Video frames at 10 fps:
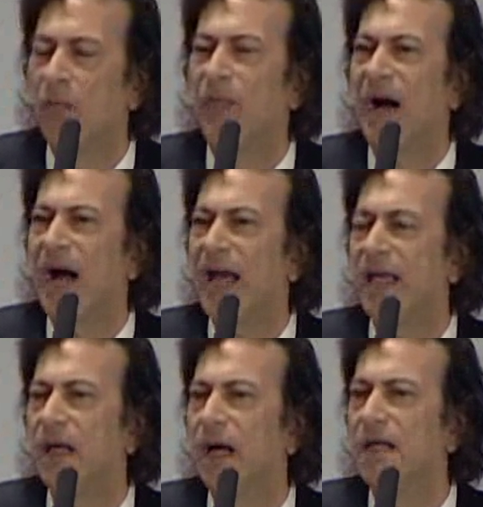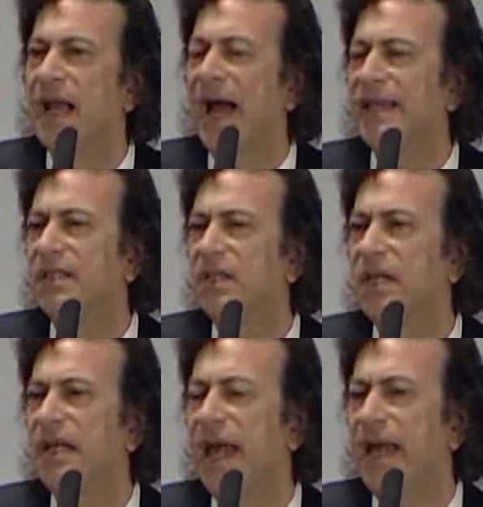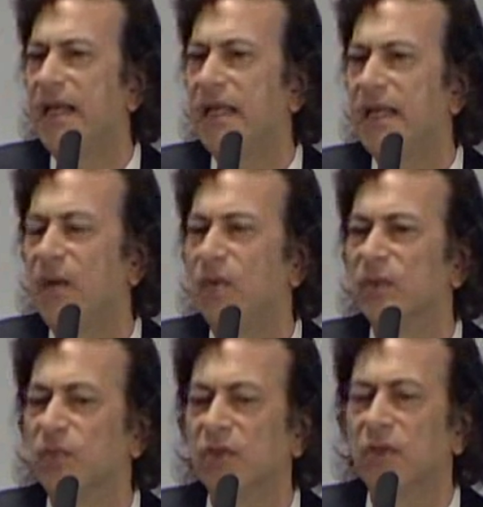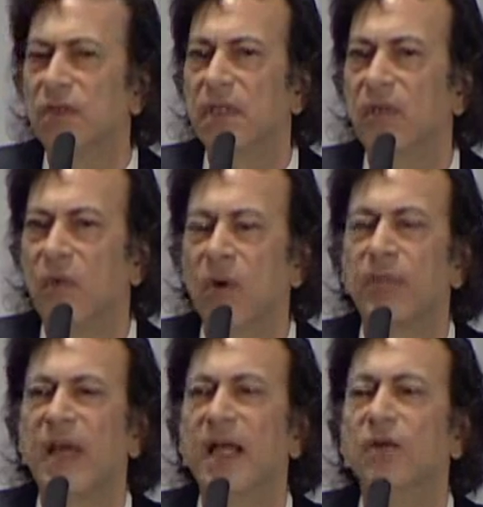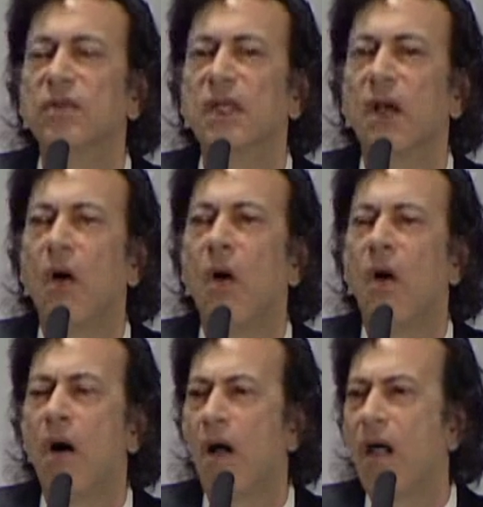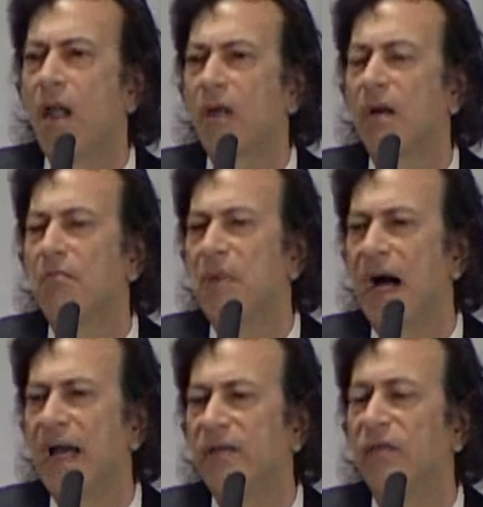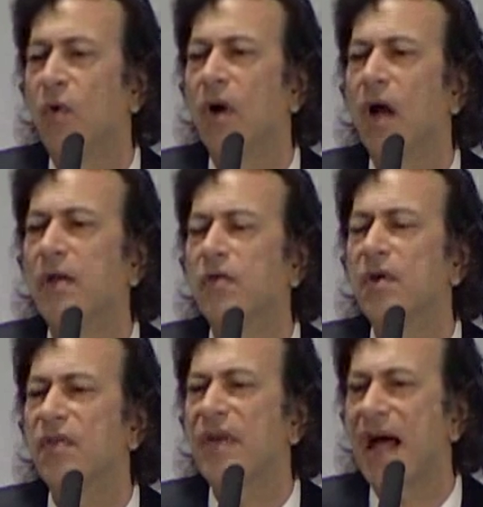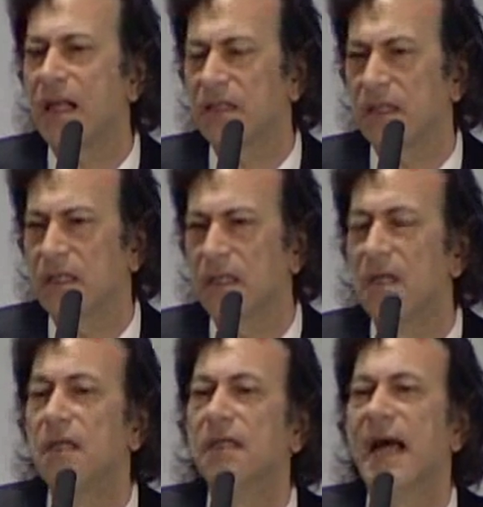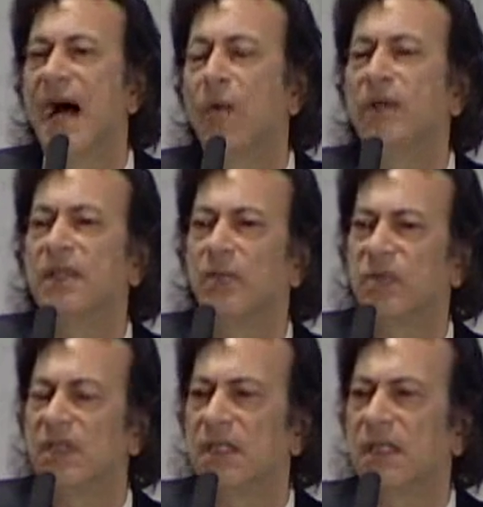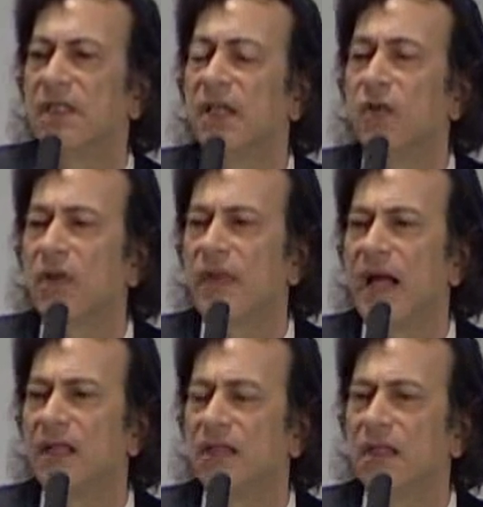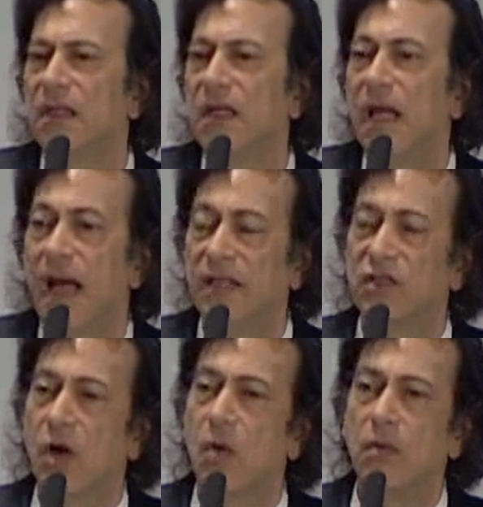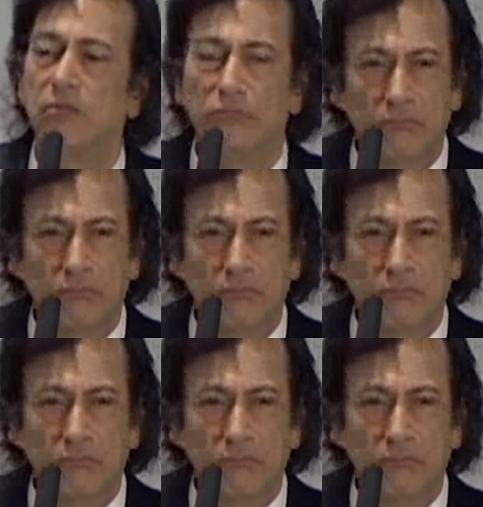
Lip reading: By 1980, he was producing more pianos than all combined, 400,000. Now it's up to 600,000. And so